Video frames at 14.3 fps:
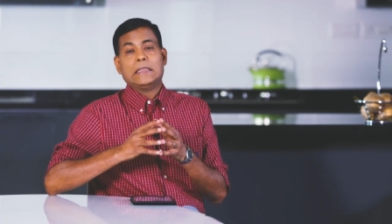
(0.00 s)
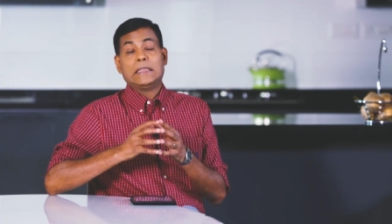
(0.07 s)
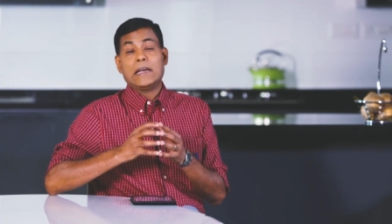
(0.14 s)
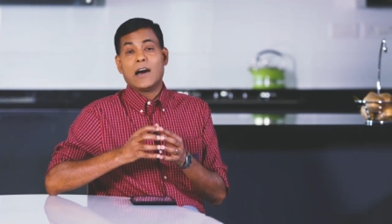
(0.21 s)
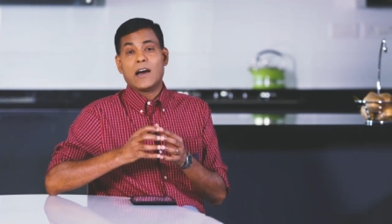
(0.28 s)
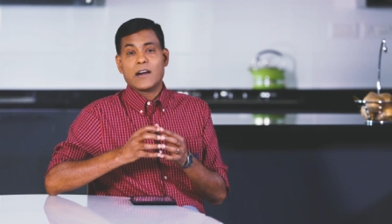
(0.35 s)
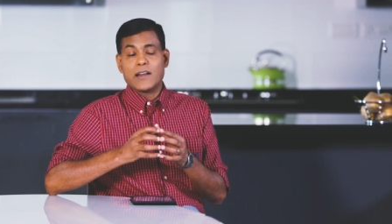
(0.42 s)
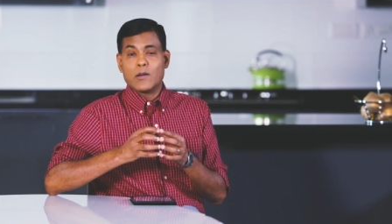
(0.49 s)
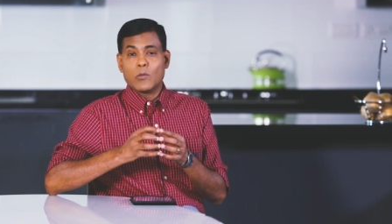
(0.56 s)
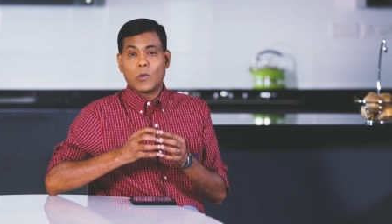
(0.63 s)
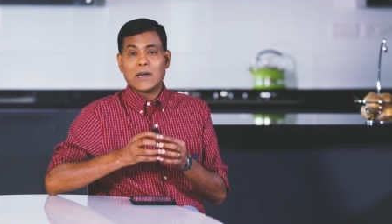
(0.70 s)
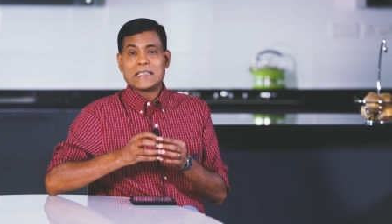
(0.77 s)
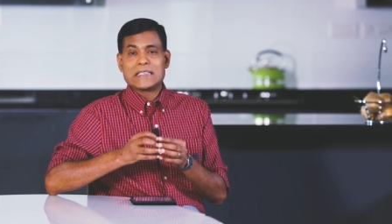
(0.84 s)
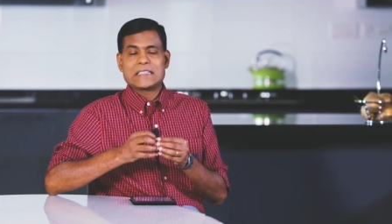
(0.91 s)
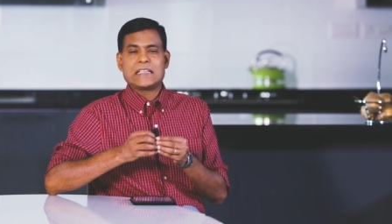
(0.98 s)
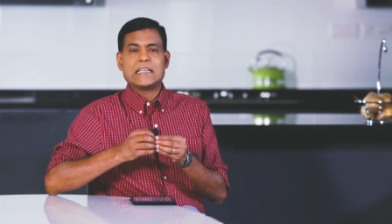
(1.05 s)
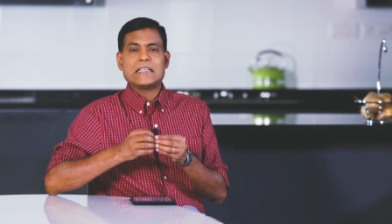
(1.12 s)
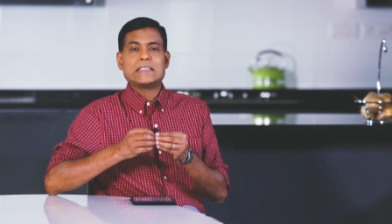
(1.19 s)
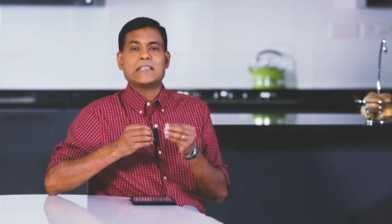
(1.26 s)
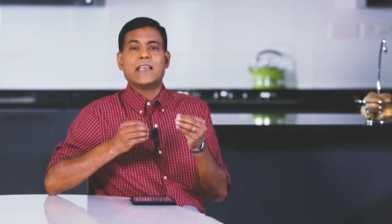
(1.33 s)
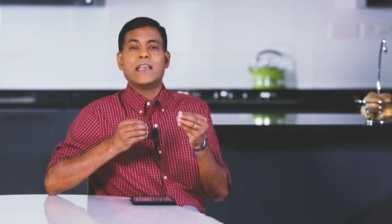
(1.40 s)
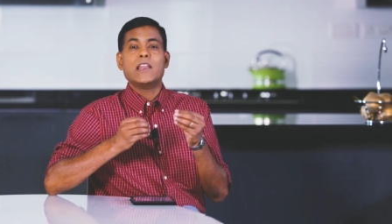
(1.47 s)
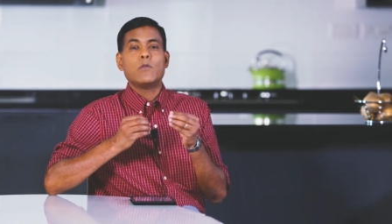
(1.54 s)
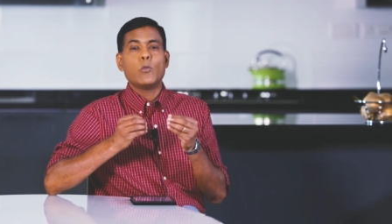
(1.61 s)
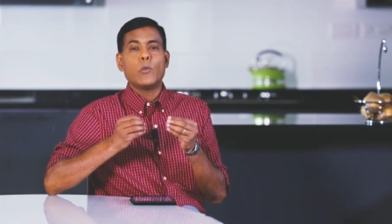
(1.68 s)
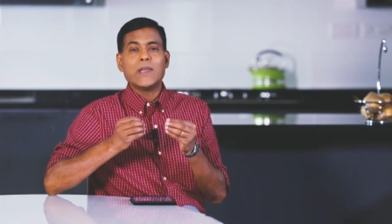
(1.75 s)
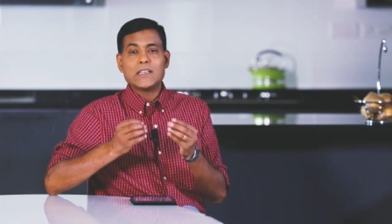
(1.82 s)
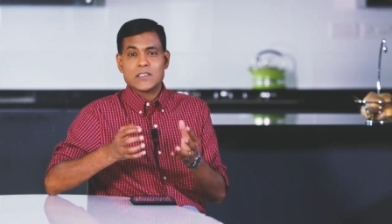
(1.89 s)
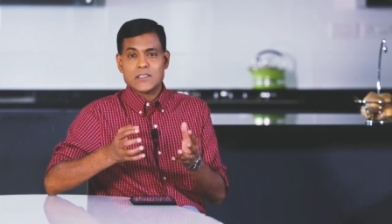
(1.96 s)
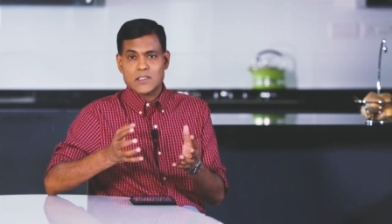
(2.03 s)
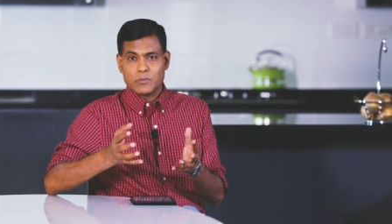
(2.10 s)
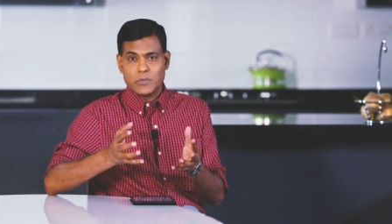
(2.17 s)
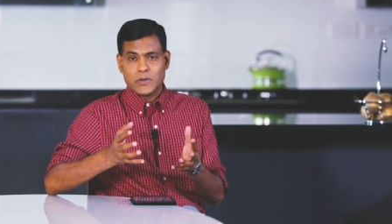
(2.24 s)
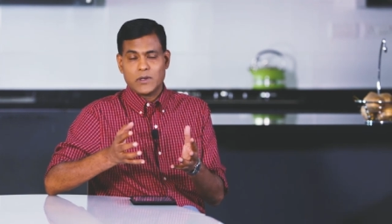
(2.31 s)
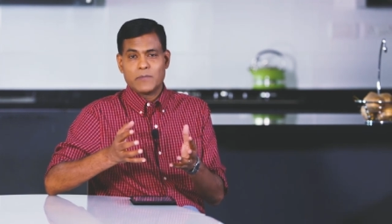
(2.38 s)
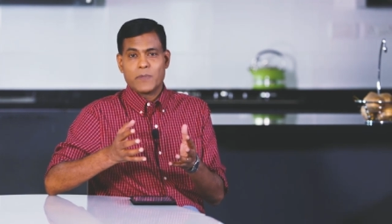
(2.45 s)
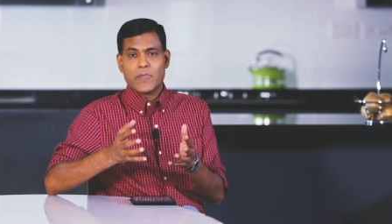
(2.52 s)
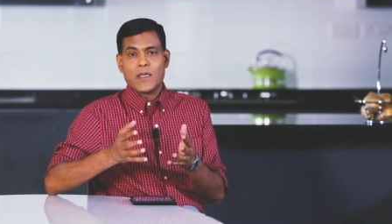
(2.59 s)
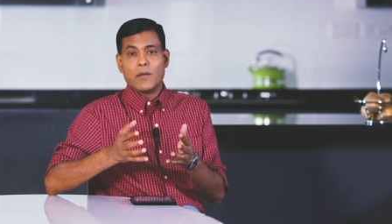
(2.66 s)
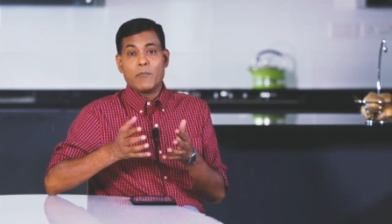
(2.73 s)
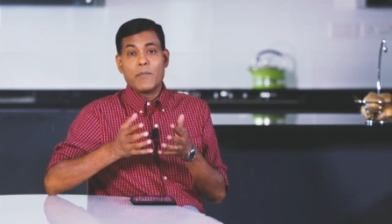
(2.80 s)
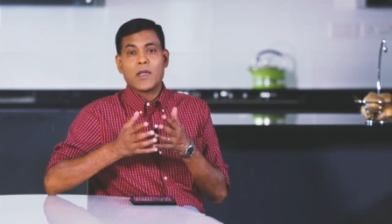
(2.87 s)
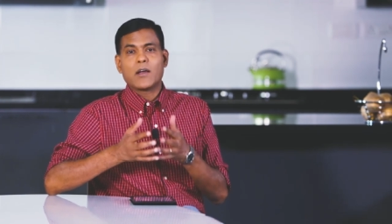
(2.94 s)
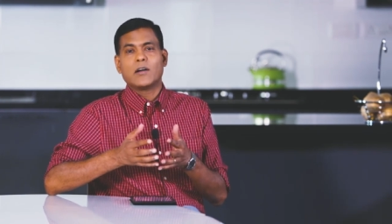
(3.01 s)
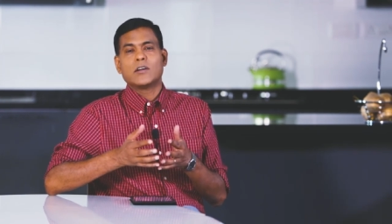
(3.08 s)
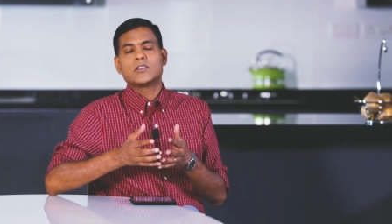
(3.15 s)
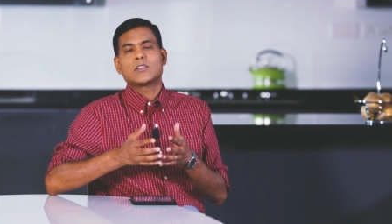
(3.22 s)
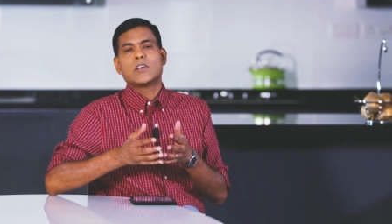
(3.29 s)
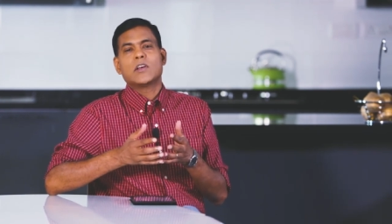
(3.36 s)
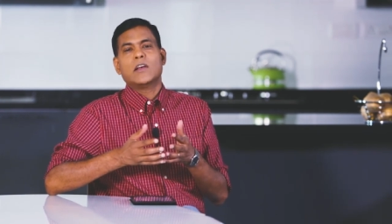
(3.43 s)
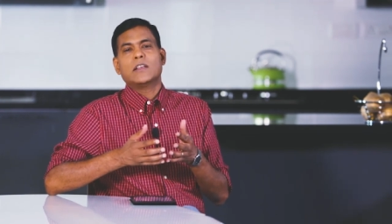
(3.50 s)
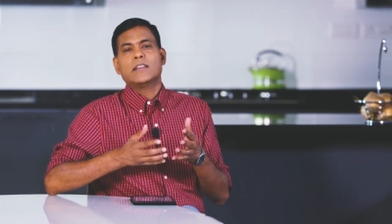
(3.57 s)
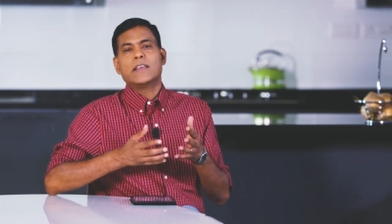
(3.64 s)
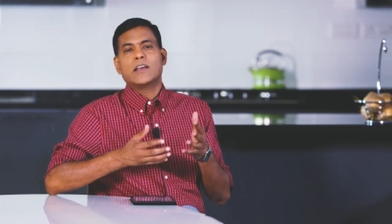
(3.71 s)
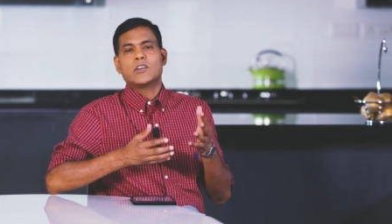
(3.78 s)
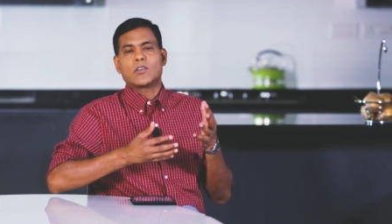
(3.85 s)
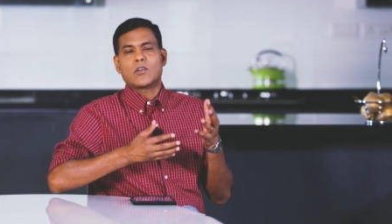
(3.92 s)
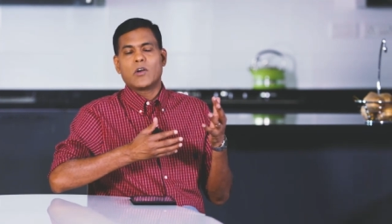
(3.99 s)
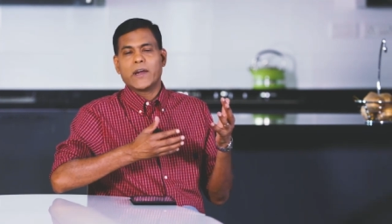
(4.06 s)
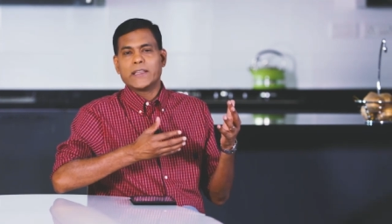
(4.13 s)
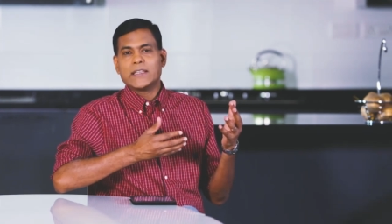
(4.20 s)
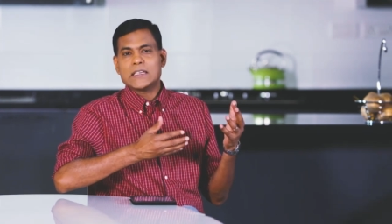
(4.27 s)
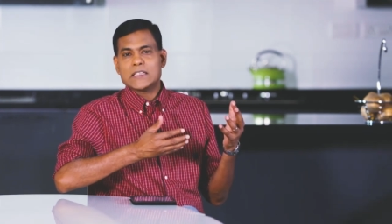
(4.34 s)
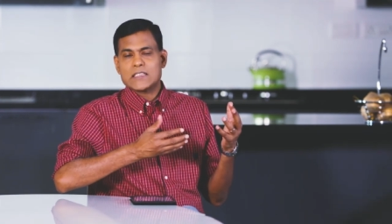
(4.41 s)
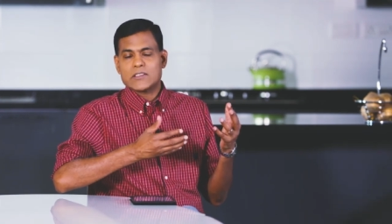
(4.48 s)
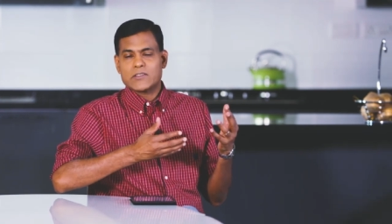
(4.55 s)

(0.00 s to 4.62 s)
They are in one sense invincible because they are drawing their